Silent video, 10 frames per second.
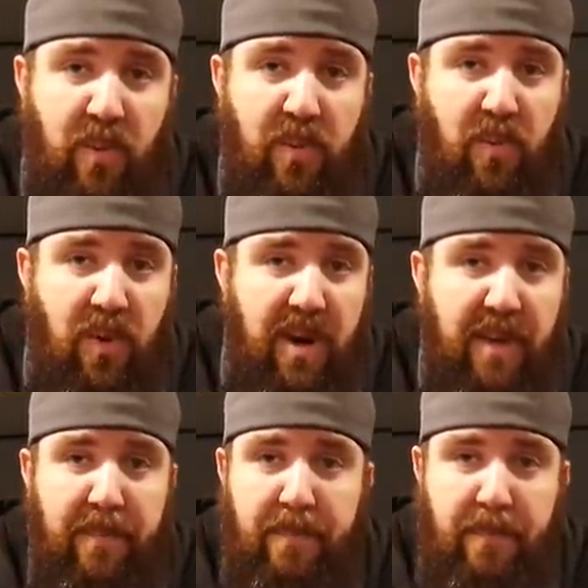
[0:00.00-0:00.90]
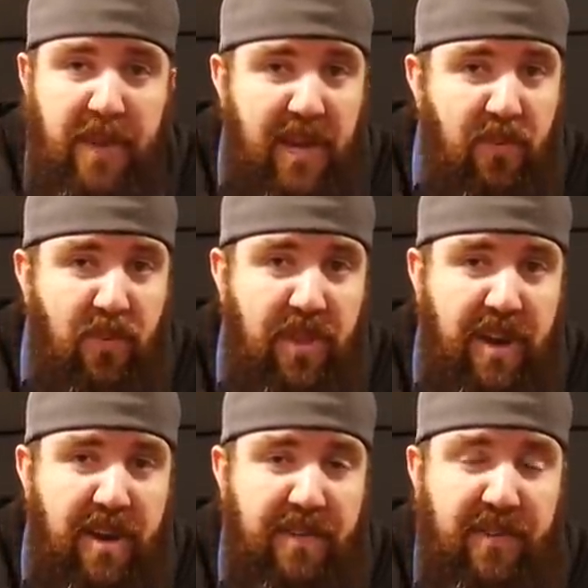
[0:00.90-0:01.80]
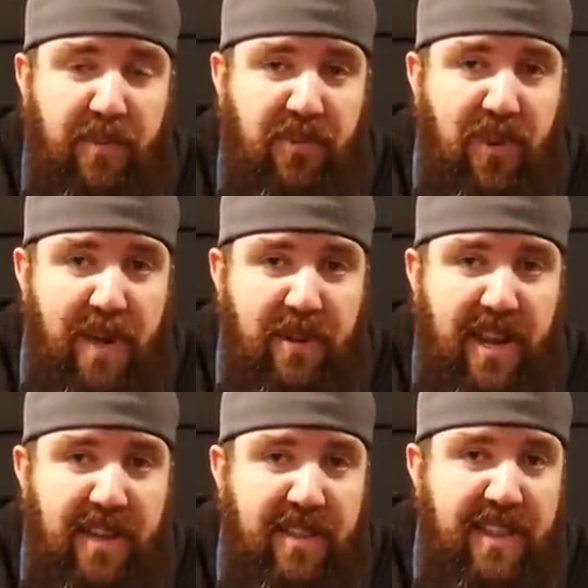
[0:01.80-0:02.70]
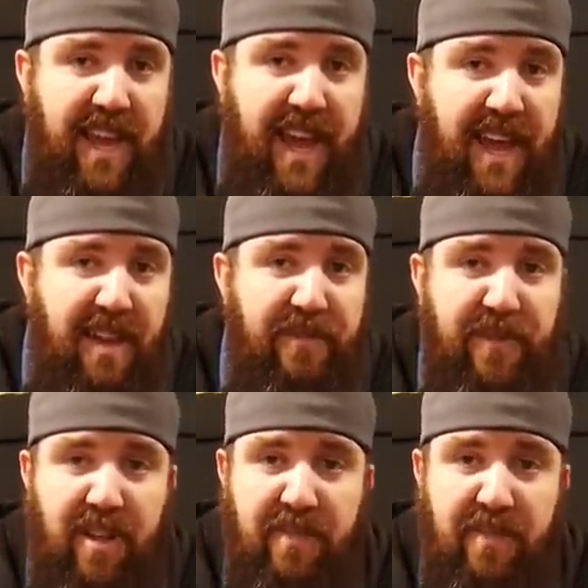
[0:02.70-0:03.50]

We want to beat their subscriber count that they have for the